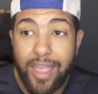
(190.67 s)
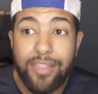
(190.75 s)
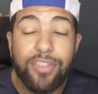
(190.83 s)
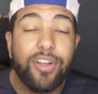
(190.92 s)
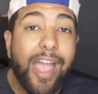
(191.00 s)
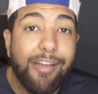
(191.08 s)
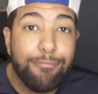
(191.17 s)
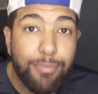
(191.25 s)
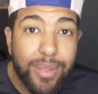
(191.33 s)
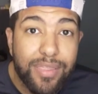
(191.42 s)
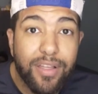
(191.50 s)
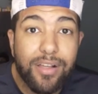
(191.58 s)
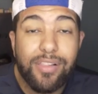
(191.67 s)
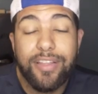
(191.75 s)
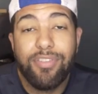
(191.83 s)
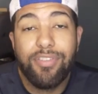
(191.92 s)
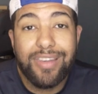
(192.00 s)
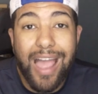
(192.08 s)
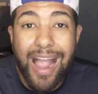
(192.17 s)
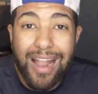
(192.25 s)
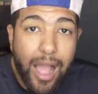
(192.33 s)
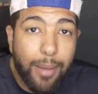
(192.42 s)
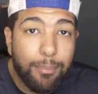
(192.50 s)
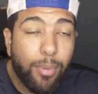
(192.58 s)
there have been the
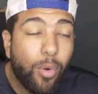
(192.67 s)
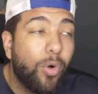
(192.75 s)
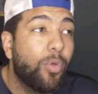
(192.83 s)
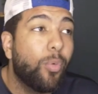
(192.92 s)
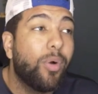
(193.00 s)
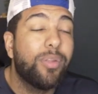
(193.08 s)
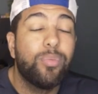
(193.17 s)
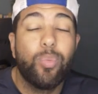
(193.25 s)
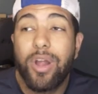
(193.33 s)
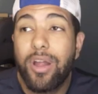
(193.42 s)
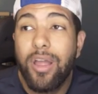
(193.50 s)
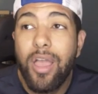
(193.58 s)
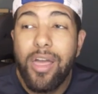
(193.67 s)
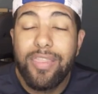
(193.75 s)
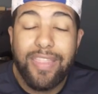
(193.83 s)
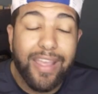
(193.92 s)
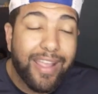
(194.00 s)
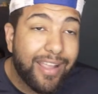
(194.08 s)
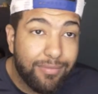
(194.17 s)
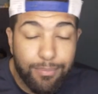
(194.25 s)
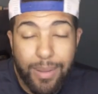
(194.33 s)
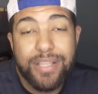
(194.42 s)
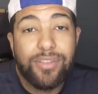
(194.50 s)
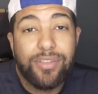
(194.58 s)
Cleveland.com poll, the one where they
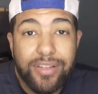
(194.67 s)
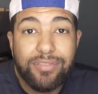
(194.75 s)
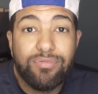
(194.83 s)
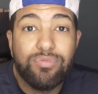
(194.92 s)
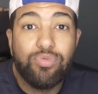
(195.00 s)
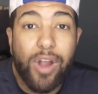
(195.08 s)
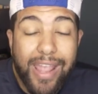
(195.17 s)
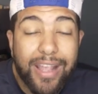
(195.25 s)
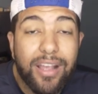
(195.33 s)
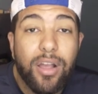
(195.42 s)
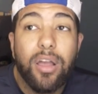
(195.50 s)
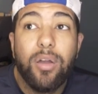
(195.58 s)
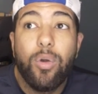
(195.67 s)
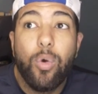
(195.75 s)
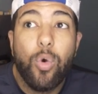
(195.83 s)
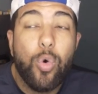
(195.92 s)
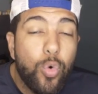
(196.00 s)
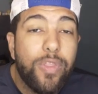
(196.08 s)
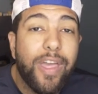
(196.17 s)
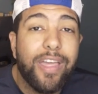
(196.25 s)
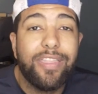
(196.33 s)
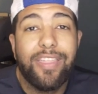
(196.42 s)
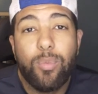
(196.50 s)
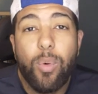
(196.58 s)
basically rank who they
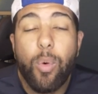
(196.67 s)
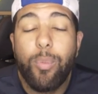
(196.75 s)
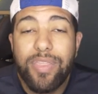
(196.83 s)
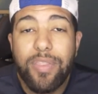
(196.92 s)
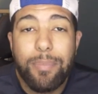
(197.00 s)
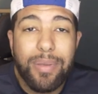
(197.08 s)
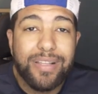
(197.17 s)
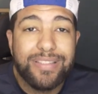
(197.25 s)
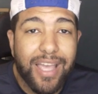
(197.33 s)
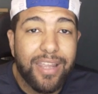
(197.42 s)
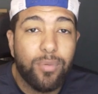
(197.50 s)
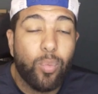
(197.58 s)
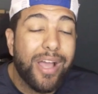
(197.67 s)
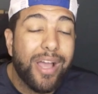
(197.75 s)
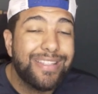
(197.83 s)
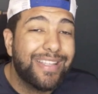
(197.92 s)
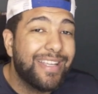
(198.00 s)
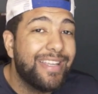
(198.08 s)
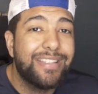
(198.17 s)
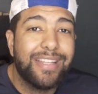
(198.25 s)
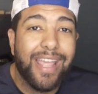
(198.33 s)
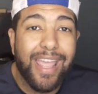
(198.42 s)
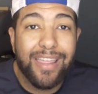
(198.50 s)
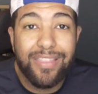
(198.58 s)
think will win the Big Ten West, East,
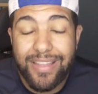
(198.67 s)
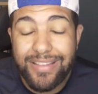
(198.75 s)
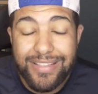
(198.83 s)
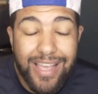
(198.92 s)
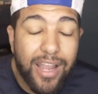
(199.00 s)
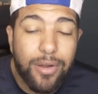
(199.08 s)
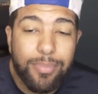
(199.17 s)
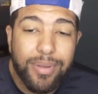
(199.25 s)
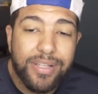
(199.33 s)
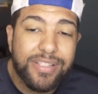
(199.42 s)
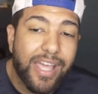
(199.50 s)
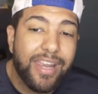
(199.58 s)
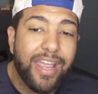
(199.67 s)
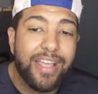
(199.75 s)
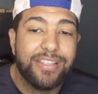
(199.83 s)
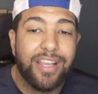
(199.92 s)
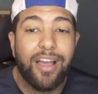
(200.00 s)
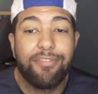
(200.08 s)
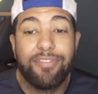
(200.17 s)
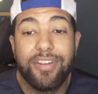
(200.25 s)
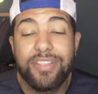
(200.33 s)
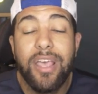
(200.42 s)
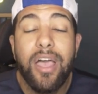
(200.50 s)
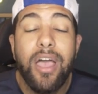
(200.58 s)
and the entire Big Ten as a
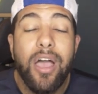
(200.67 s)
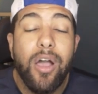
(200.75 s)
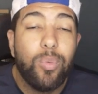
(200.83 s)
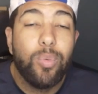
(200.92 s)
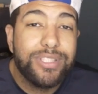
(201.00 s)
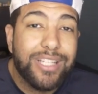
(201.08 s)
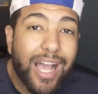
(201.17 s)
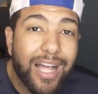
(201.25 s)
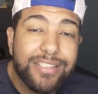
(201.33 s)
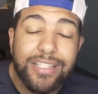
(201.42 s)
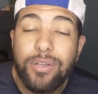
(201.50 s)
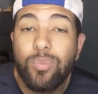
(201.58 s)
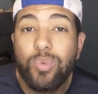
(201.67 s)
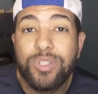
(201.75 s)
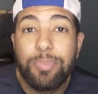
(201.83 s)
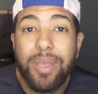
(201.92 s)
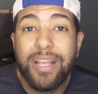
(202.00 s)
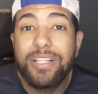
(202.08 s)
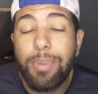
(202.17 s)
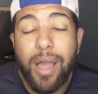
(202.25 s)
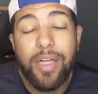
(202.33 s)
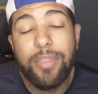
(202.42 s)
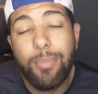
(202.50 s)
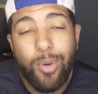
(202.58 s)
conference. Wisconsin was picked by
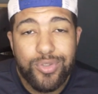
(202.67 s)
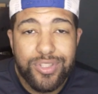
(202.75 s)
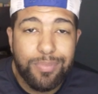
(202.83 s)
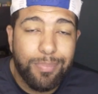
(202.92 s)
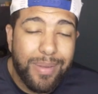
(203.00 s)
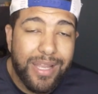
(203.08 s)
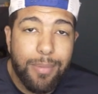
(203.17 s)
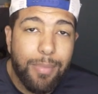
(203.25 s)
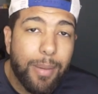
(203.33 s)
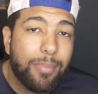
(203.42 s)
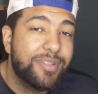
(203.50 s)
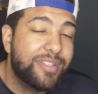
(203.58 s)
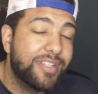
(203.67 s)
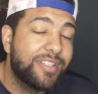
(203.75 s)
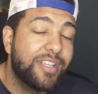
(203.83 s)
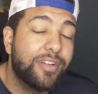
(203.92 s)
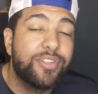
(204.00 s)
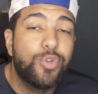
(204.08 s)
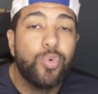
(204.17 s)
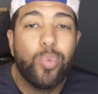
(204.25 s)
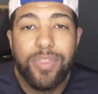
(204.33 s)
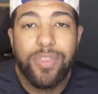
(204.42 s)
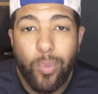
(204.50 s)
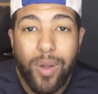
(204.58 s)
the most media members this year to
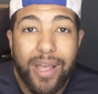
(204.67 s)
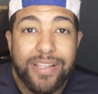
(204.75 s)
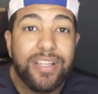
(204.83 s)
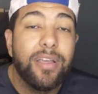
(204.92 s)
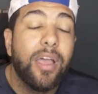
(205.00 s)
win the West,